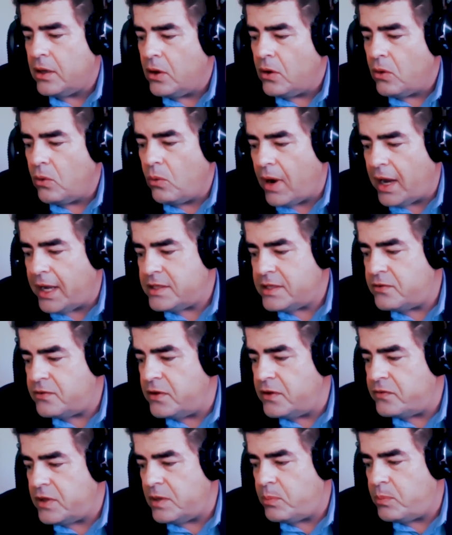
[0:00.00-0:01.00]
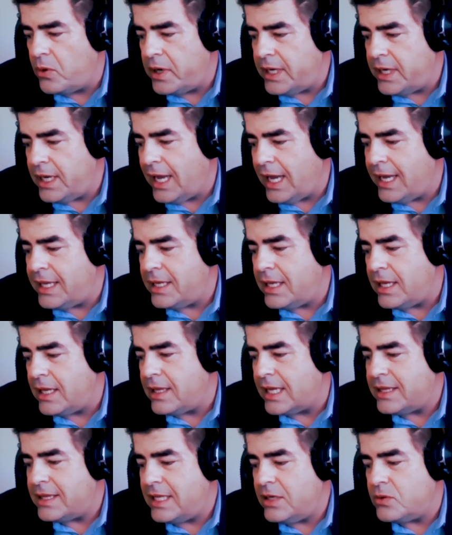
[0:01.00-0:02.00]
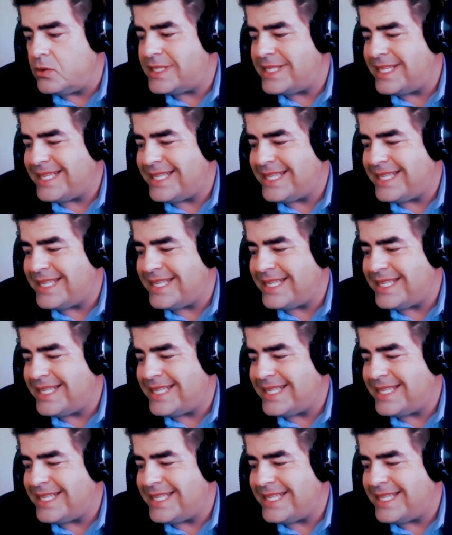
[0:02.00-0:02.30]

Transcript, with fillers: whites 50.9, Latinos